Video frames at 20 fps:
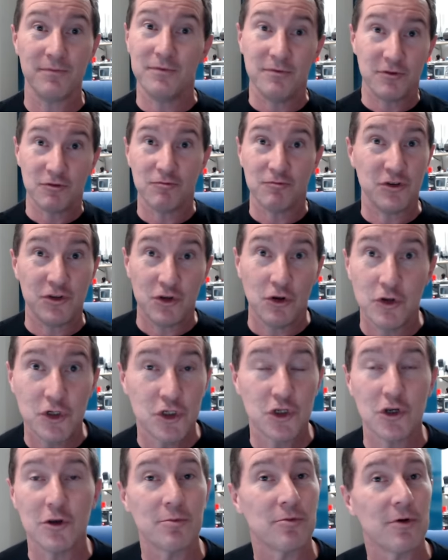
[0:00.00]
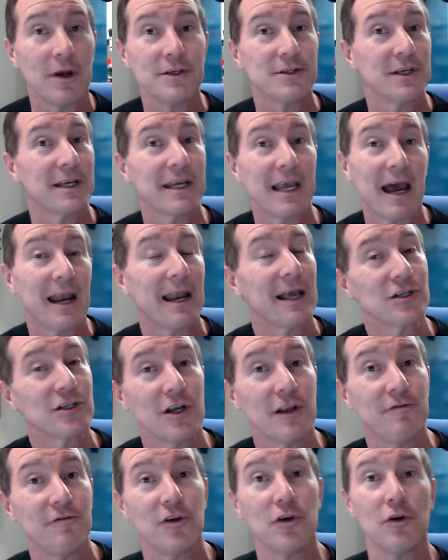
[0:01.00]
YouTube reason, can't
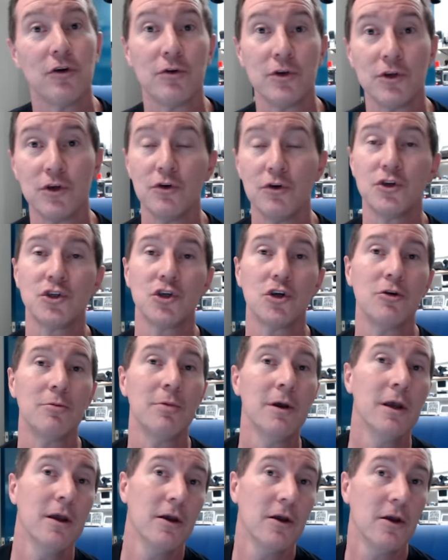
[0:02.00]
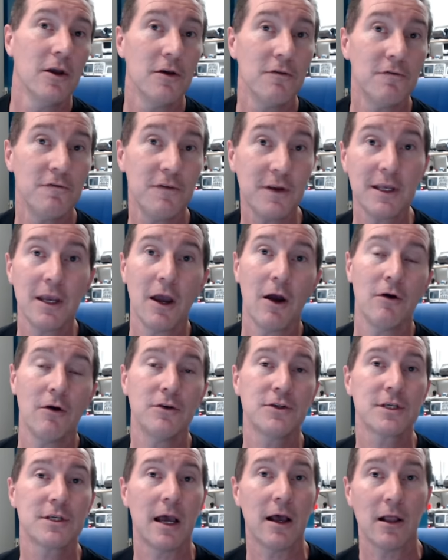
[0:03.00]
actually view YouTube
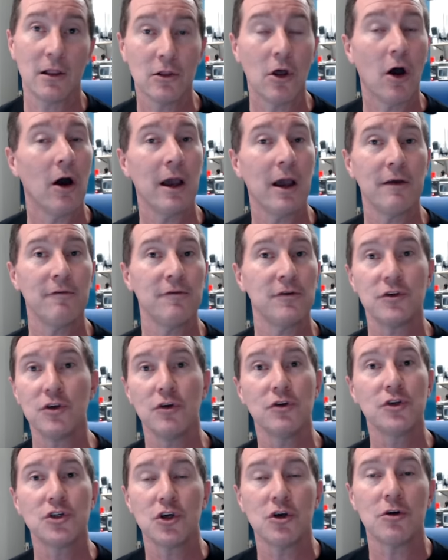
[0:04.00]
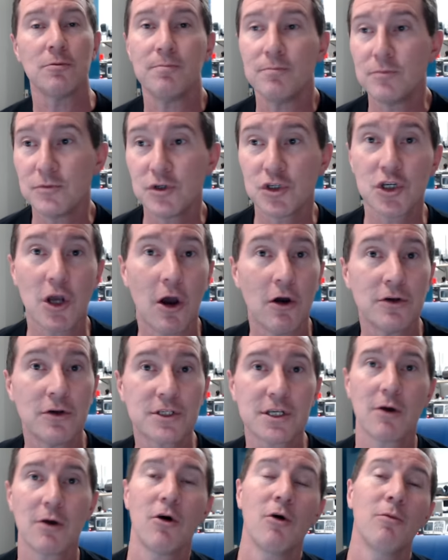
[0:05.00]
videos, uh, live YouTube shows.
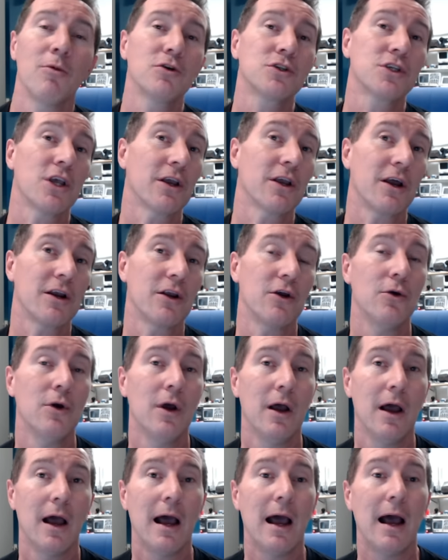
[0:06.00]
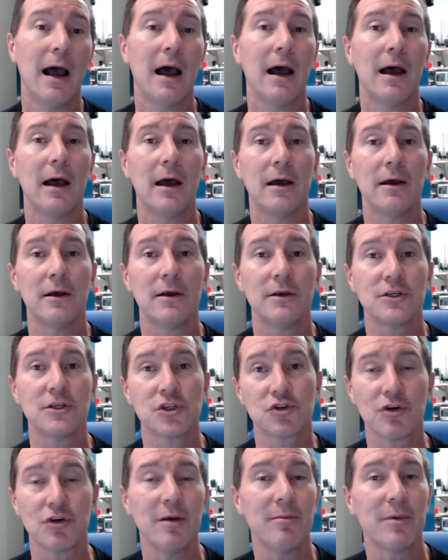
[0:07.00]
So I'm also going to uh,
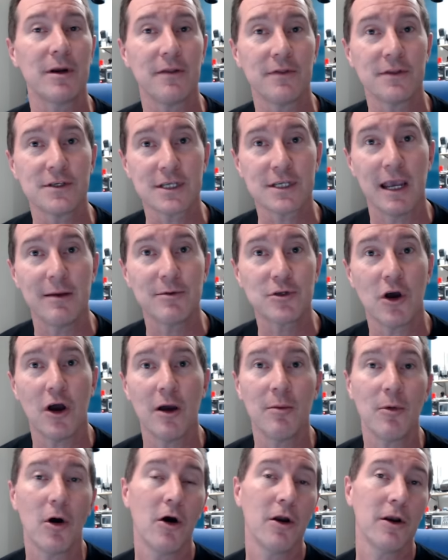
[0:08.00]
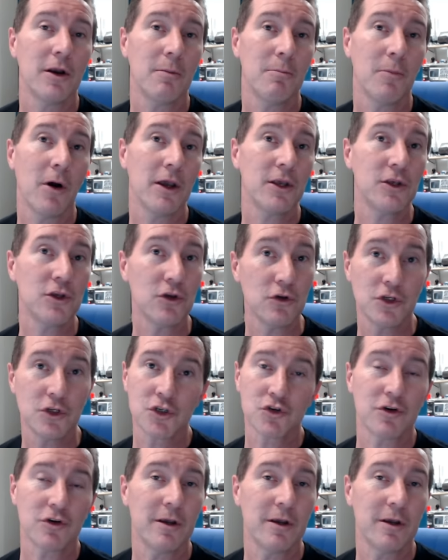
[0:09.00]
stream it at the same time on my Ustream